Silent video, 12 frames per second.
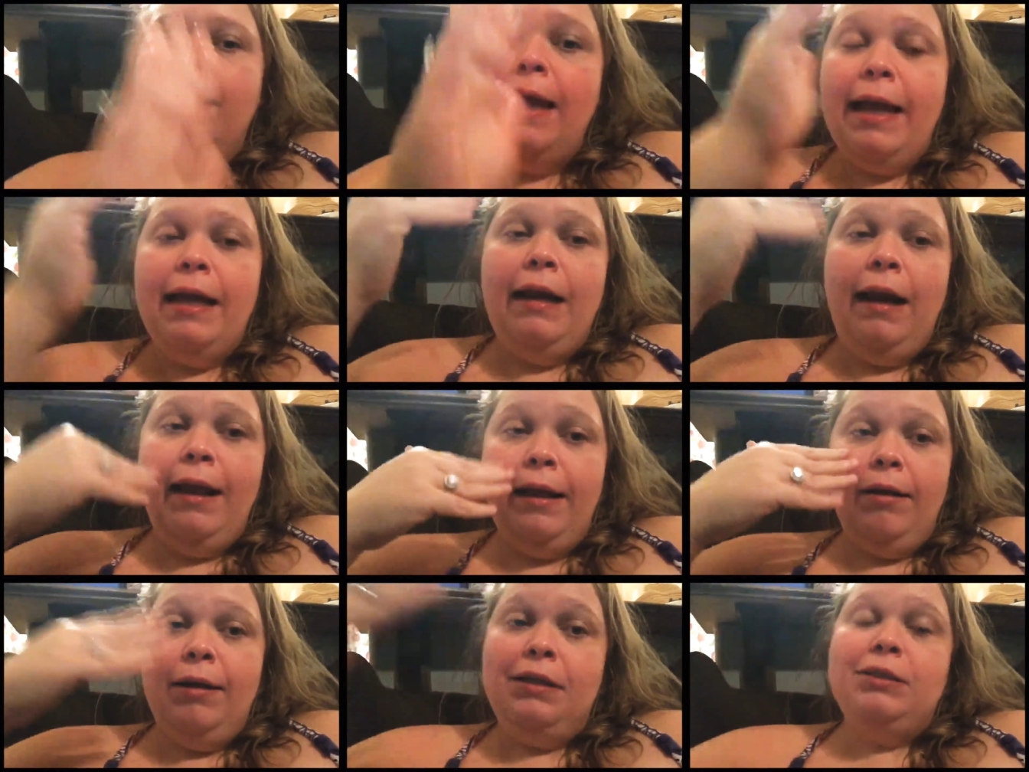And
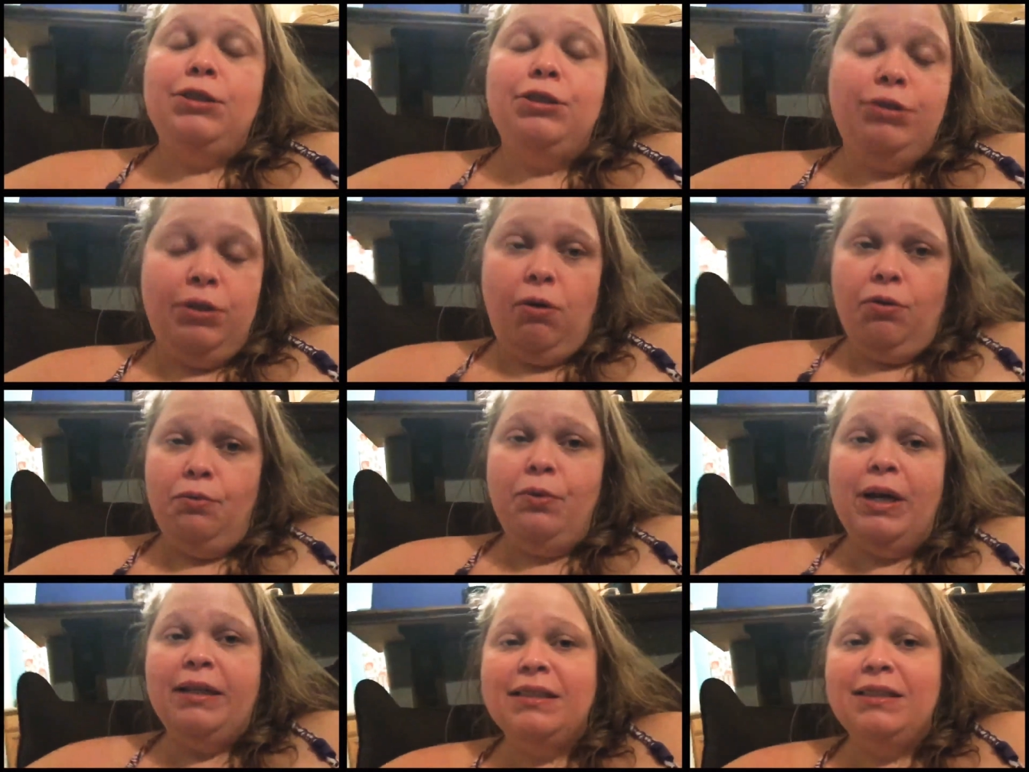excuse all the
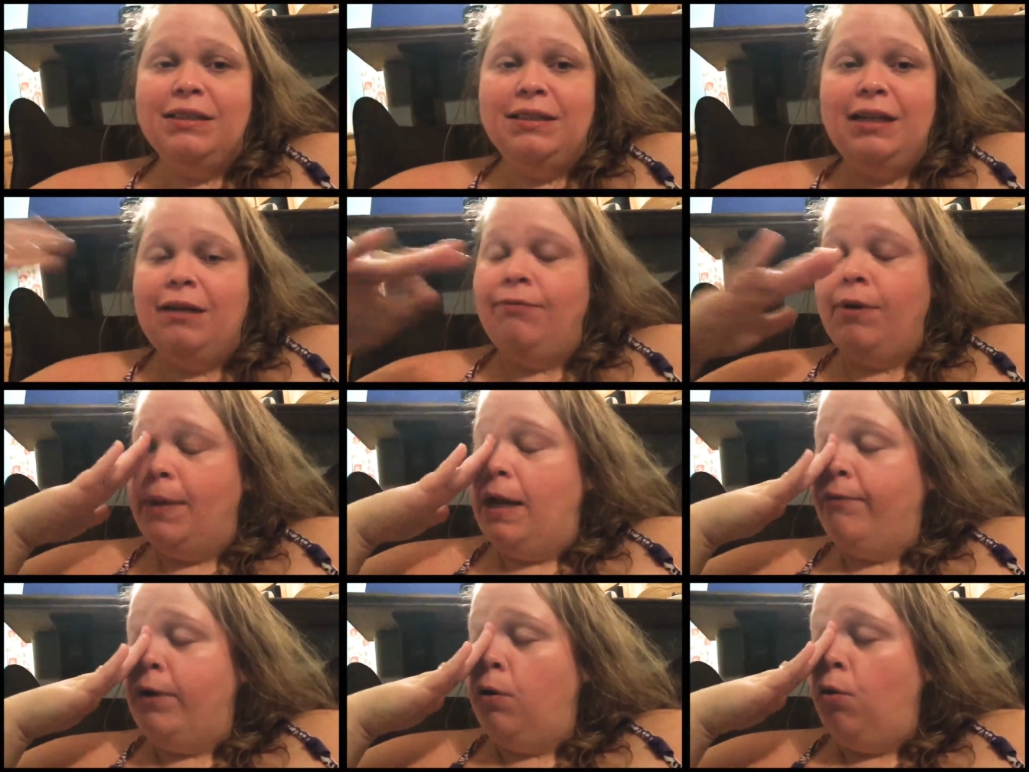redness and stuff. I'm
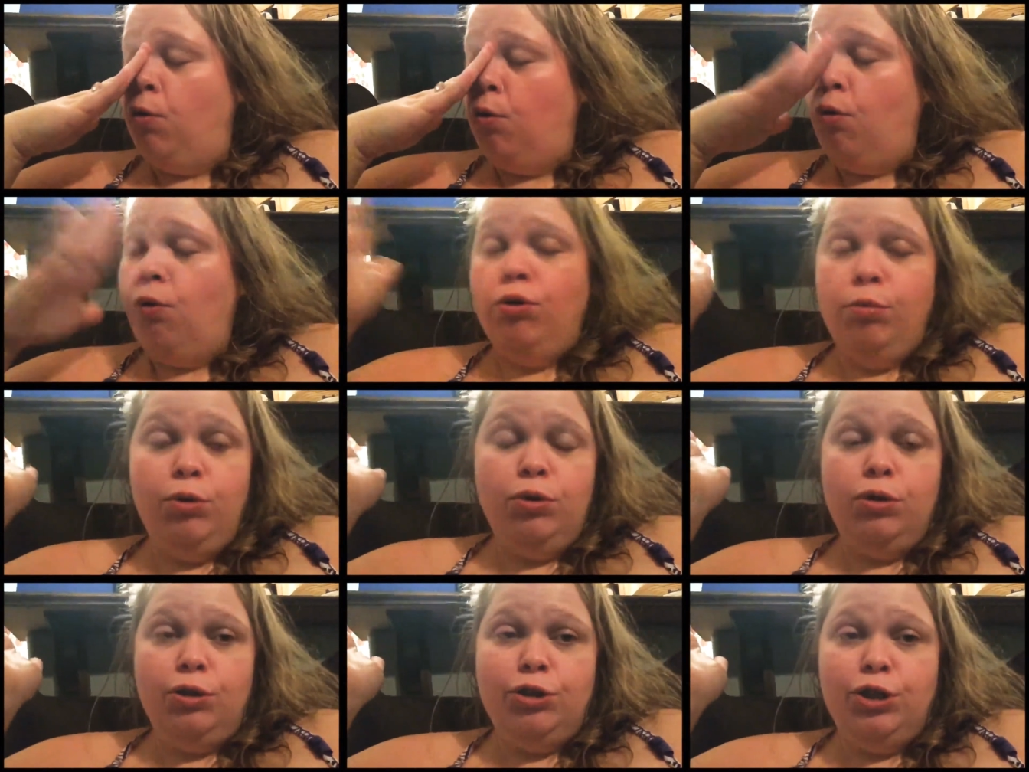having a horrible
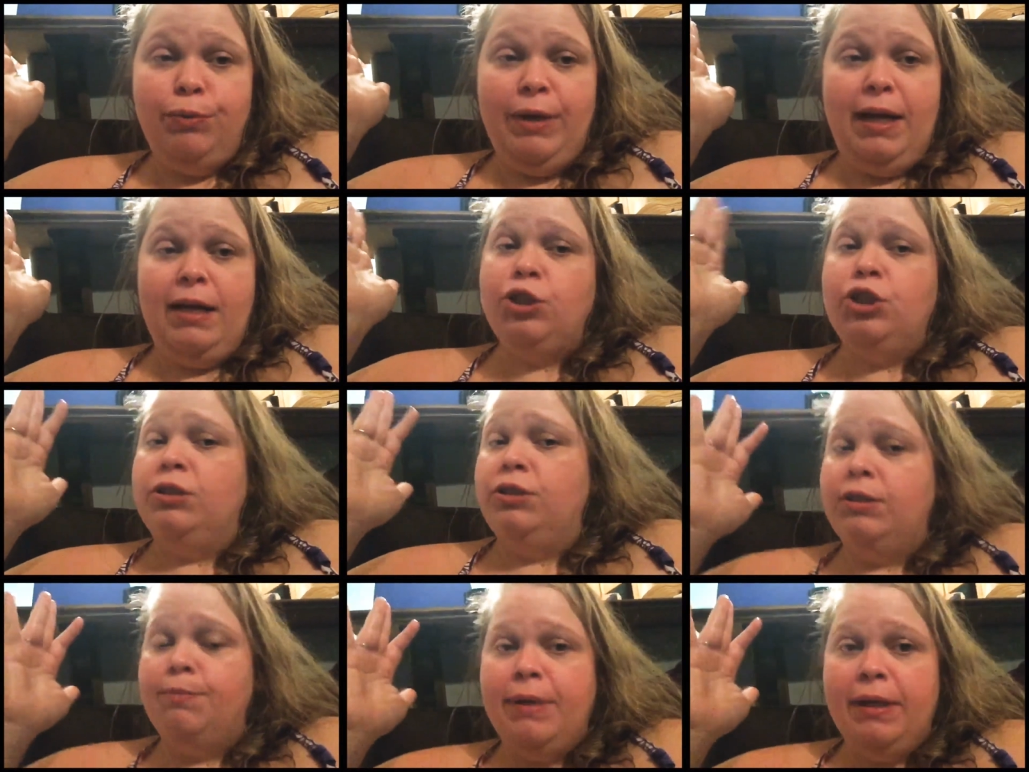allergic reaction to
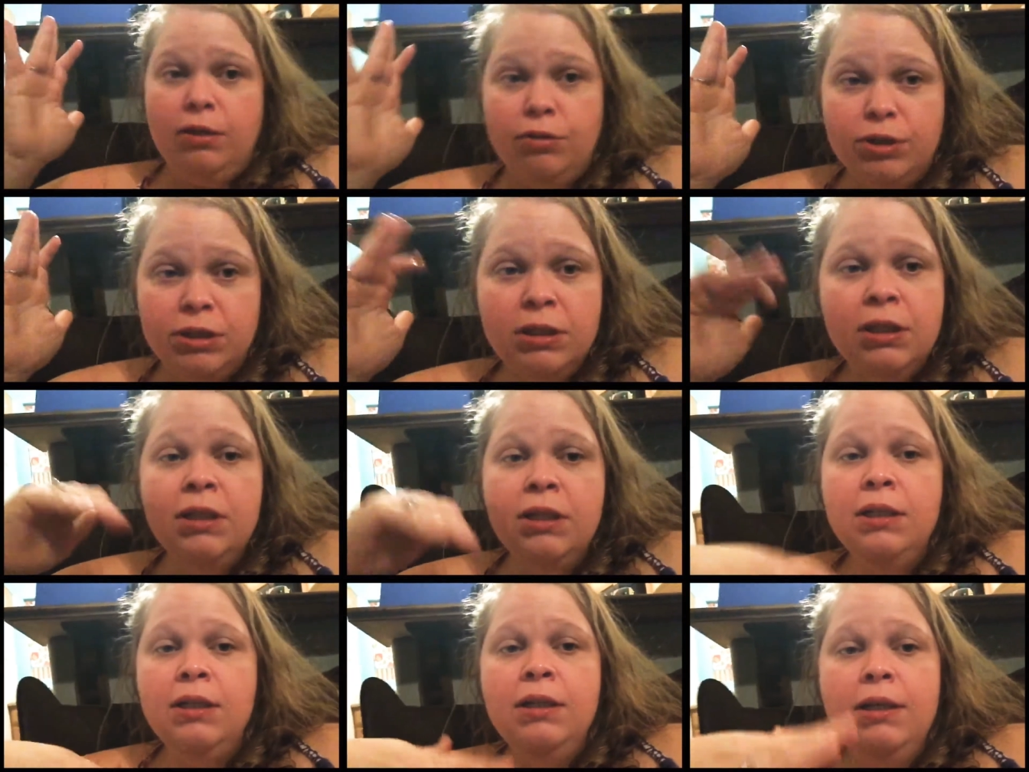some pillows,
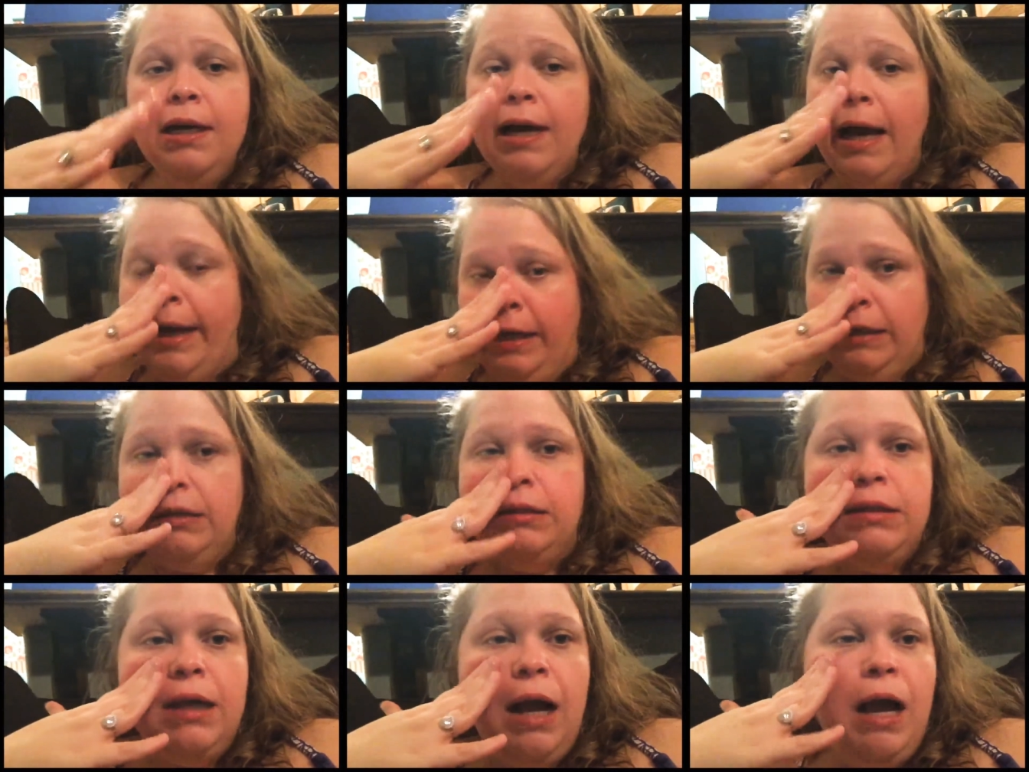
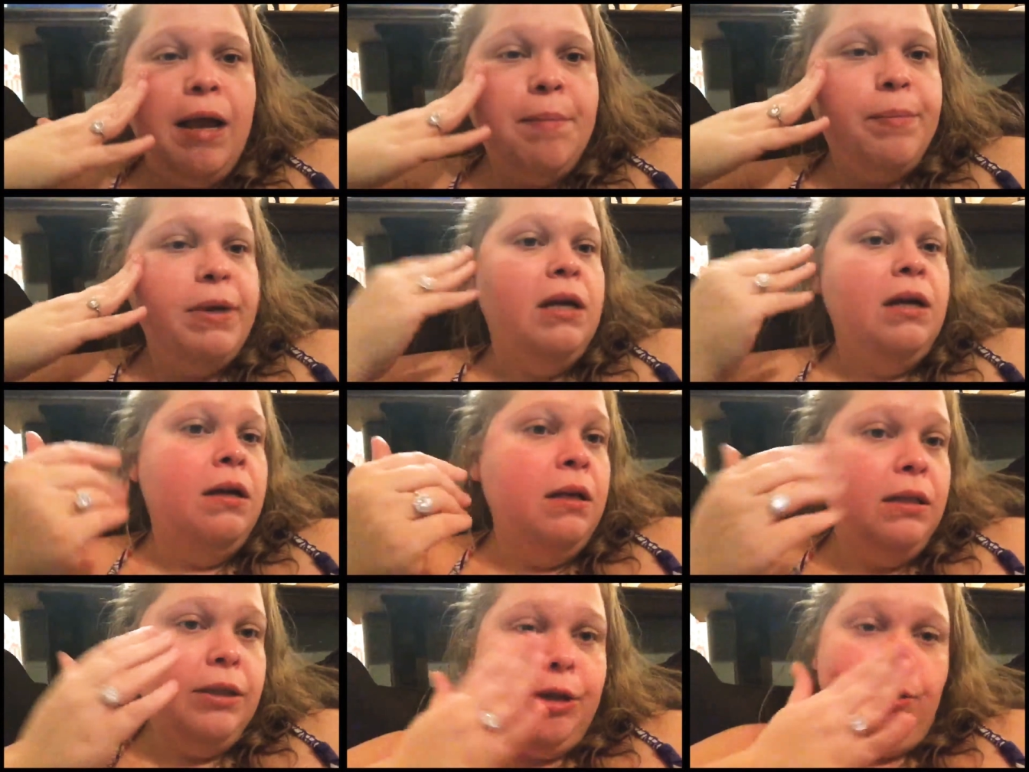and I'm
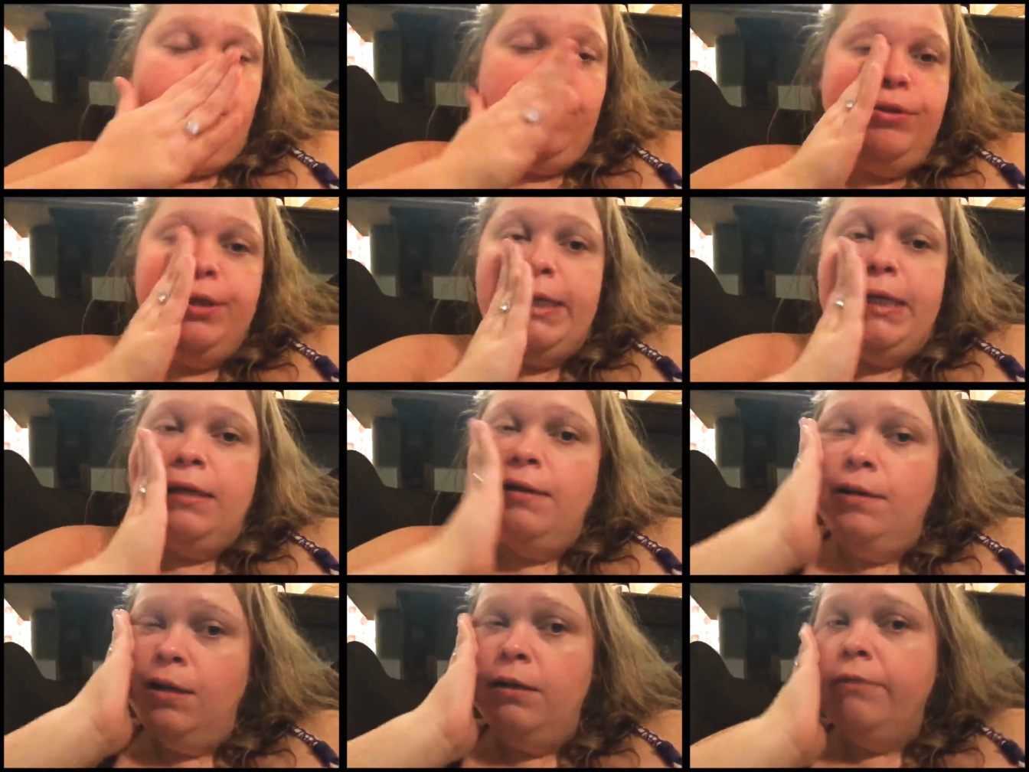literally
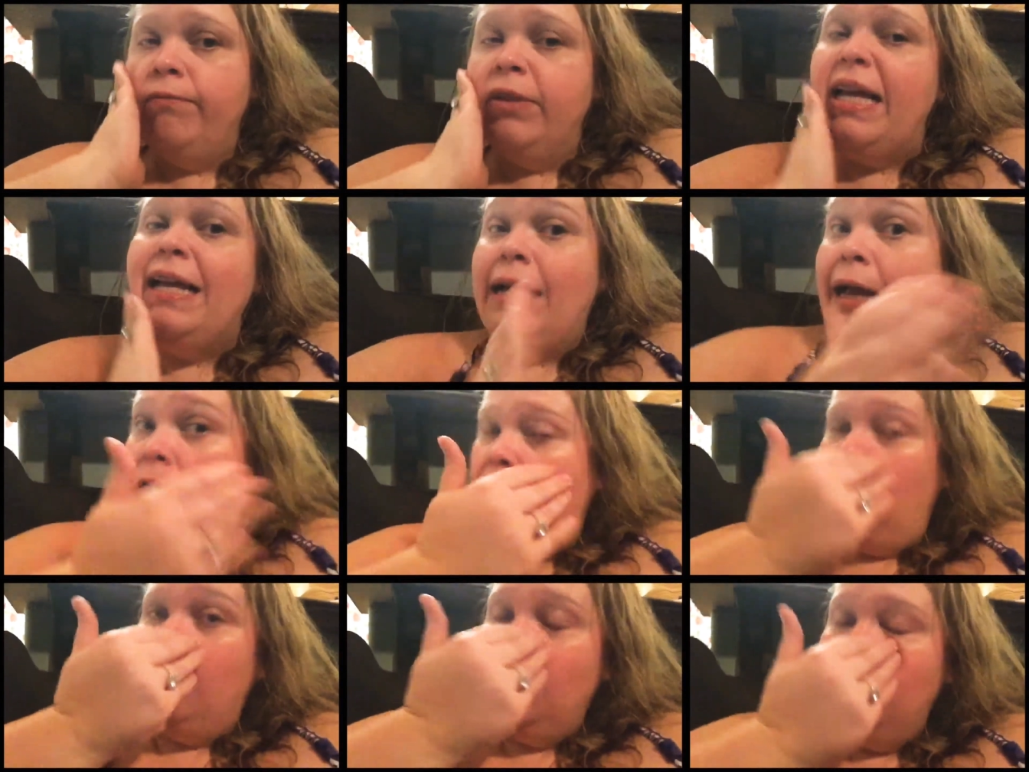freaking out.